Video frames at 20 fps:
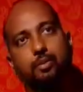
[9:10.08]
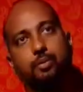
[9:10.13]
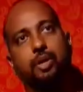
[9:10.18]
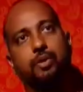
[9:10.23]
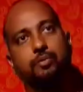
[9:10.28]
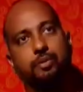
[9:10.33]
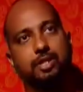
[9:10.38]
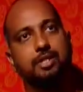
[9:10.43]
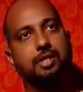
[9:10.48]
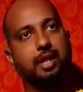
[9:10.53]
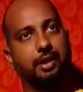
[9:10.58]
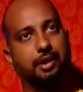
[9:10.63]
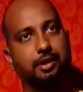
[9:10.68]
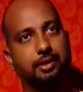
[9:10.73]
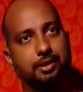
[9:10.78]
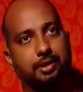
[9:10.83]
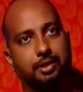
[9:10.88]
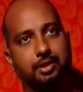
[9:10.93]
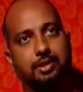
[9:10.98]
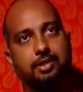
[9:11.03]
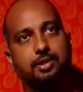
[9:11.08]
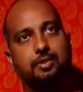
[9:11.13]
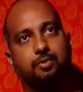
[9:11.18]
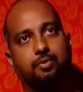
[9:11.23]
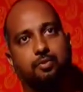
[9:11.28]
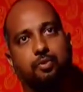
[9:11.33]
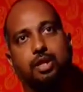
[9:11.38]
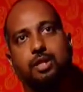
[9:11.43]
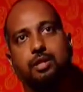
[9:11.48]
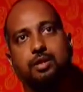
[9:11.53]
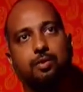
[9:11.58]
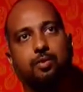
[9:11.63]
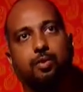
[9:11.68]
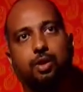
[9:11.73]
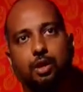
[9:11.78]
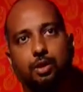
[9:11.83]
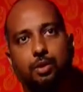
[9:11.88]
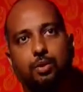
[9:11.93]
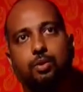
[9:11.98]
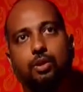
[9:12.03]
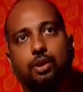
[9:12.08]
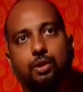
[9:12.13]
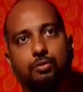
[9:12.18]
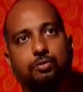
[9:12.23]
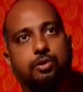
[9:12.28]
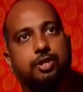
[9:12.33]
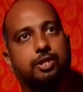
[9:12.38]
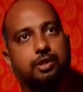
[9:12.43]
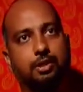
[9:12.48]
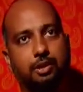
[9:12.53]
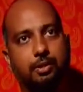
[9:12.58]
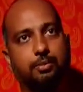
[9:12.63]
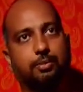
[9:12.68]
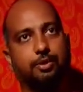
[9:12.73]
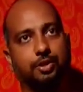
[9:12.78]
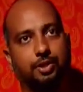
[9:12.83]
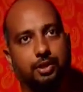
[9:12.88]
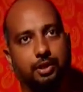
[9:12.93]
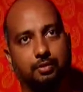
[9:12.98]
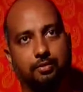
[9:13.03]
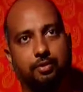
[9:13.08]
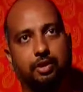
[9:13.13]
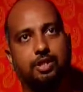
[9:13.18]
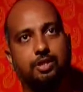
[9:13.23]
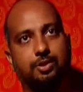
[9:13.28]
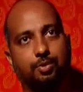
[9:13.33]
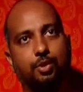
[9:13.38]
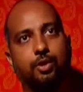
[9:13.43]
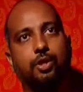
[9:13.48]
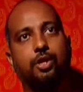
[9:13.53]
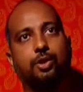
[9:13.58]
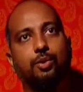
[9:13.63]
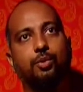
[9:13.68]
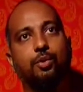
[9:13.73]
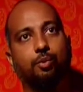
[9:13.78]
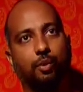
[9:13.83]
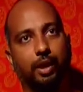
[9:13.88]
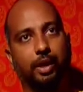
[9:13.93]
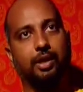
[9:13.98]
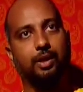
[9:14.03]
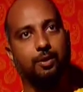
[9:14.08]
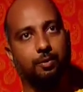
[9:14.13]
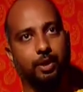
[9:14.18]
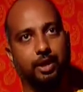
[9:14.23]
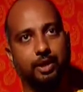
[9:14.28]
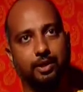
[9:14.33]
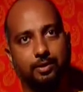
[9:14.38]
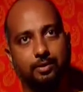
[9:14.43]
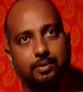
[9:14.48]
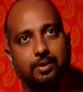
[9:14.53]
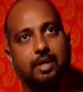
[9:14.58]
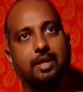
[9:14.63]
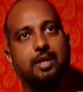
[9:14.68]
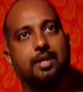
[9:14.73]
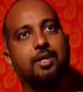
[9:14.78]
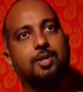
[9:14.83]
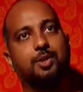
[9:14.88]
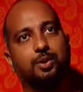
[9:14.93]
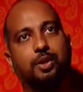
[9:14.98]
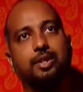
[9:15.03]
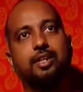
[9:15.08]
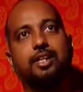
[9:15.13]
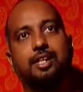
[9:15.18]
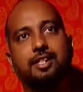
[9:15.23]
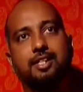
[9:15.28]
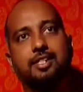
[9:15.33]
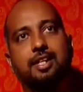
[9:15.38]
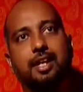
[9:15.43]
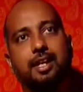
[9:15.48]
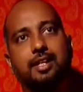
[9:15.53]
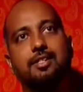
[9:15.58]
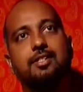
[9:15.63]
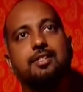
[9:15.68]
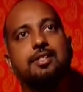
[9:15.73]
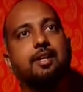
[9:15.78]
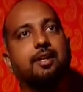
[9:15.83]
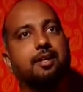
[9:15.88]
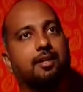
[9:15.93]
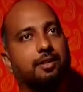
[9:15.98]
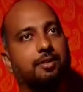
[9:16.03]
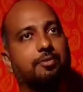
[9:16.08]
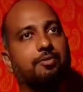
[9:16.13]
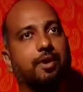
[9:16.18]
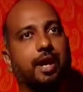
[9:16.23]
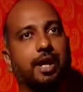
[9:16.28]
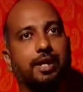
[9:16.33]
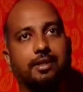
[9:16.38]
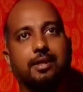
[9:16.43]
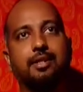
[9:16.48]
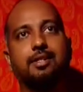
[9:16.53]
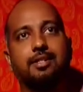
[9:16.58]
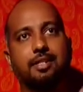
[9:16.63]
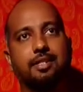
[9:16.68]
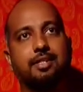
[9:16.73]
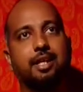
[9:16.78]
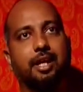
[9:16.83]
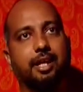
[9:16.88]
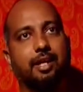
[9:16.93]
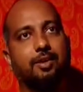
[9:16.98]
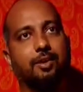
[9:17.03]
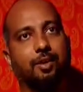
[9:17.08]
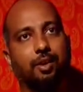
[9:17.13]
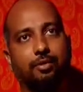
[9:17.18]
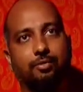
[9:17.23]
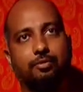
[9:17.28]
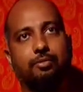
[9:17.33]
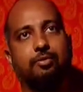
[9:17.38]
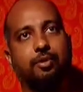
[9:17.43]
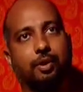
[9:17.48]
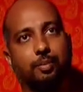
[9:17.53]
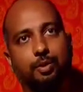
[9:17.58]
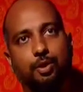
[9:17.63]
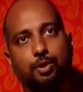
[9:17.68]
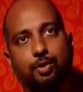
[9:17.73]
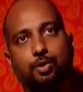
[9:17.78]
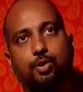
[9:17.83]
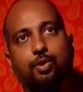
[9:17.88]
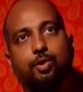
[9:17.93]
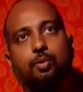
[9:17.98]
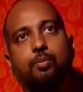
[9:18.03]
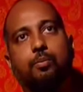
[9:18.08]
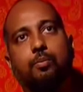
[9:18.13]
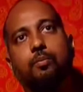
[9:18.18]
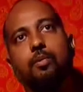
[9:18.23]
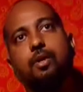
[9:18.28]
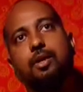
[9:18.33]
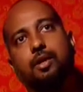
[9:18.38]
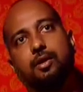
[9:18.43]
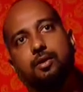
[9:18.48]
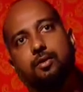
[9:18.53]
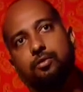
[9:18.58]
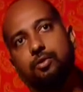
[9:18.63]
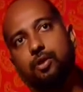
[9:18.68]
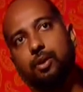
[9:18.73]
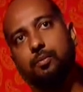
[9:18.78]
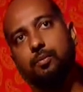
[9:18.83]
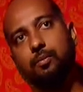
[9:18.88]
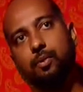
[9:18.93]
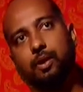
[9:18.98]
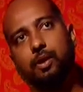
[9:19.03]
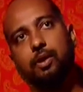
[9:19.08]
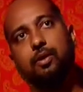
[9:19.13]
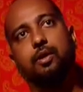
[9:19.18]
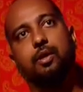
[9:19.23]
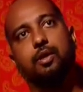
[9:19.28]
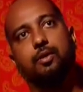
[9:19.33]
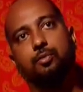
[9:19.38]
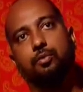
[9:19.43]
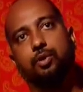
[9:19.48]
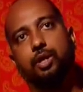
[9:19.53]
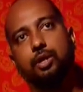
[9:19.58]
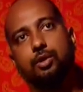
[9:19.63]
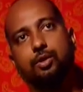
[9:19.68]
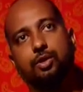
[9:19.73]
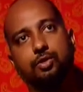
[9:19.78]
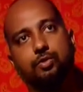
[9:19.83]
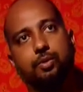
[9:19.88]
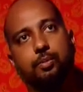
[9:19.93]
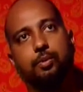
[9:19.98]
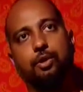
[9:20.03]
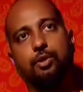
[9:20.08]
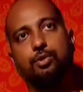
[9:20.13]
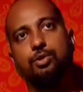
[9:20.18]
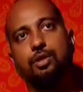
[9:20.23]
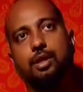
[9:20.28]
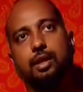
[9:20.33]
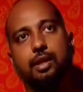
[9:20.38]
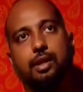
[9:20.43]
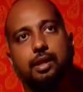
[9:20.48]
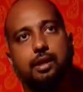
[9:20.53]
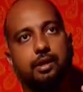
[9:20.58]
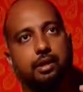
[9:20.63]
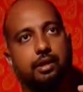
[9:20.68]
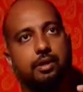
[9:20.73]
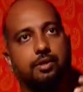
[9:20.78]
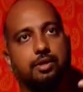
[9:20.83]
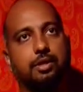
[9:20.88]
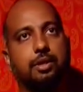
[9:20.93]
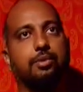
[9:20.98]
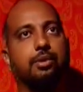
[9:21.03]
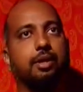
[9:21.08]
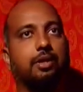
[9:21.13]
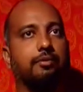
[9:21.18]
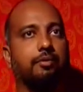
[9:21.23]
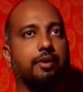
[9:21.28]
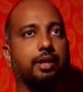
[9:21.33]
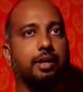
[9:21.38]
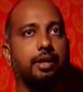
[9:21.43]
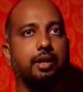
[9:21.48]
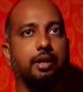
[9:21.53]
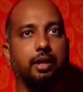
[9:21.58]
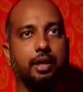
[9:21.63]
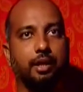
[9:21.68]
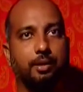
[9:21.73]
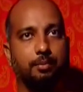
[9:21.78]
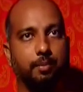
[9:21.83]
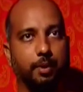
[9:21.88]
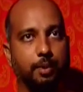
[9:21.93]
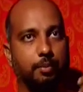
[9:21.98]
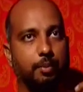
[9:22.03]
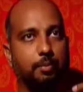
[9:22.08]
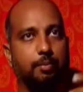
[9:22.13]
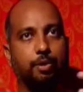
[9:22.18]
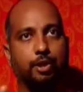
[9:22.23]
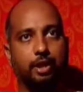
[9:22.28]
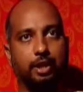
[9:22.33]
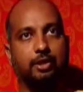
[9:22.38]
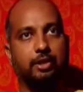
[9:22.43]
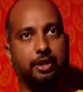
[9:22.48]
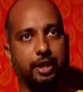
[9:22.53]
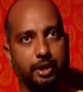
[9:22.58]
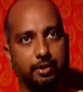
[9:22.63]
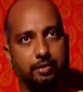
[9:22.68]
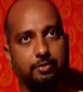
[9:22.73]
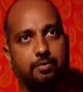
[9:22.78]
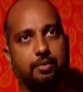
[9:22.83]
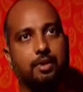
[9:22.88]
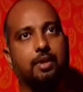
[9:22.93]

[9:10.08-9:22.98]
When we started this, we didn't want to do an official commercial. We just wanted to do a viral video. So in that sense, the fact that it's taken off from YouTube, from uh, videos from New Zealand and South Africa and people putting in there,